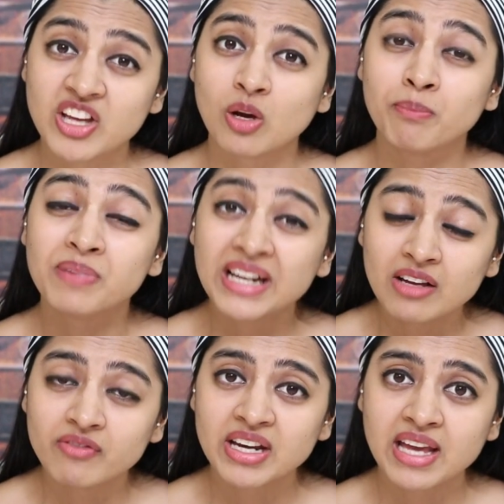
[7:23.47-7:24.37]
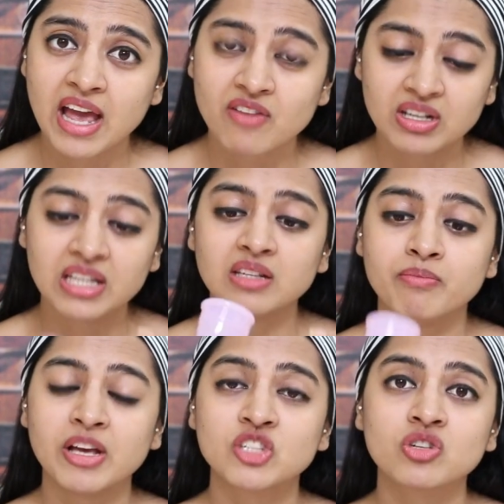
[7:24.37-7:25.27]
you're bleeding very heavily, the
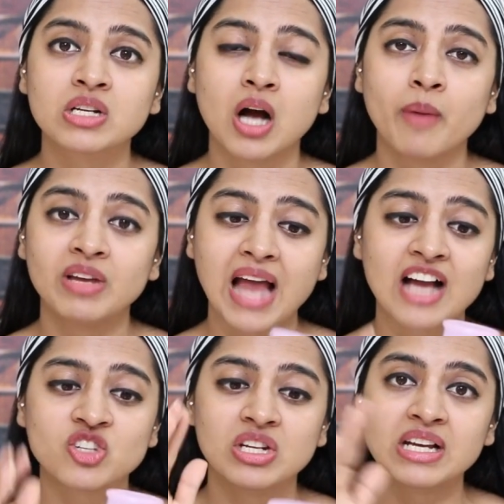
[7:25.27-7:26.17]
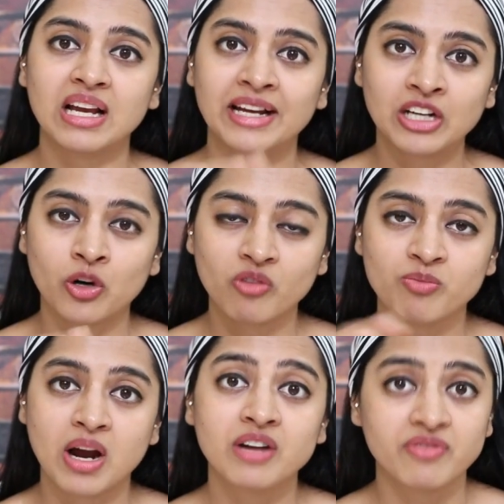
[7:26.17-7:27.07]
menstrual cup will actually collect a lot of
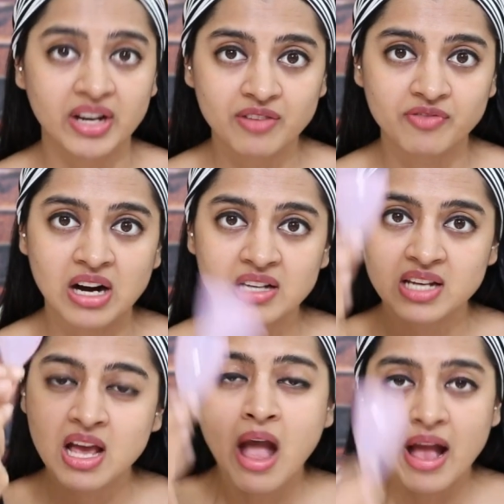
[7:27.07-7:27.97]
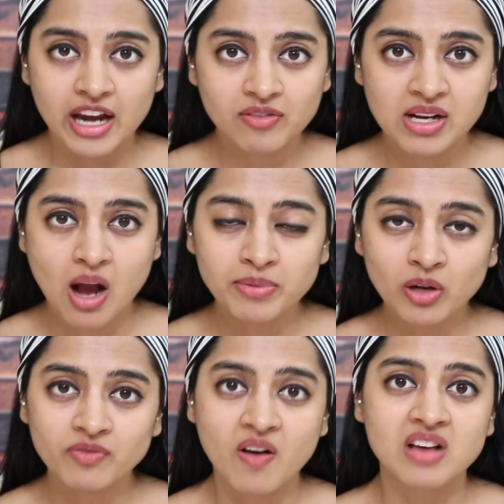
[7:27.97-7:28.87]
blood very fast. It will come
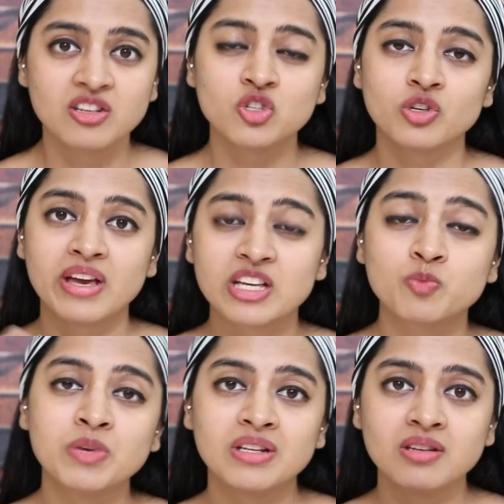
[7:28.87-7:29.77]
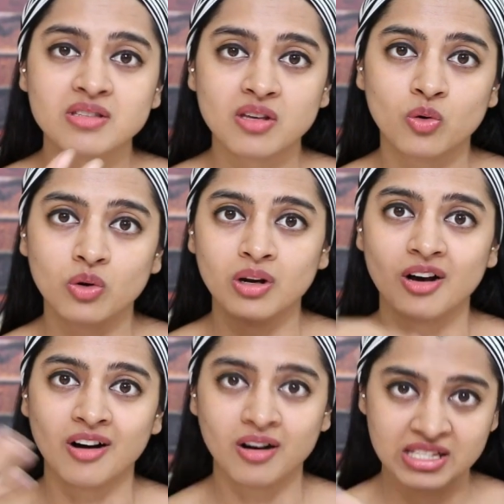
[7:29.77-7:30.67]
down faster, so your experience, the
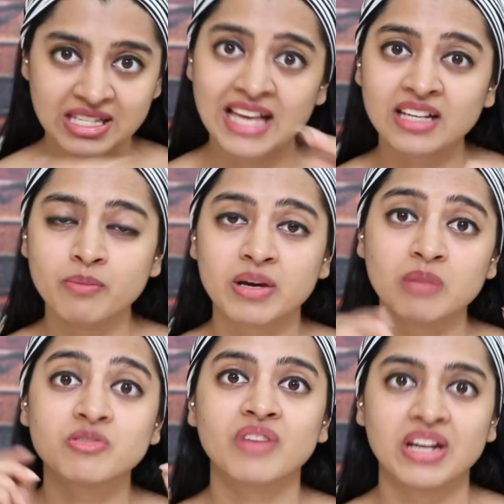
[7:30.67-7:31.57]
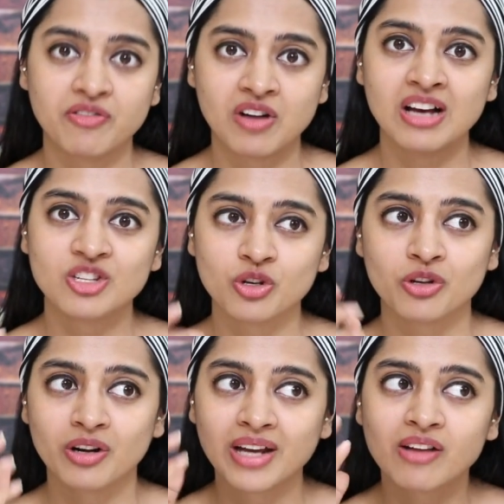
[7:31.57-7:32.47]
whole cycle becomes very fast, so you're
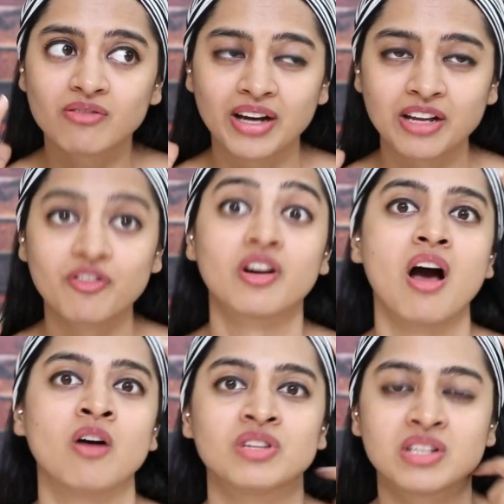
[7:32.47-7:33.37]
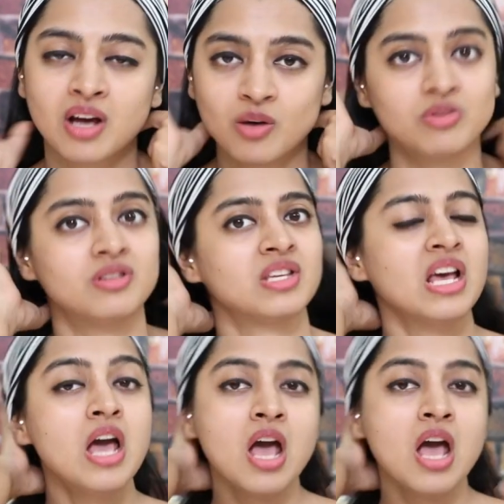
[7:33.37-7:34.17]
not like worrying for hours and hours.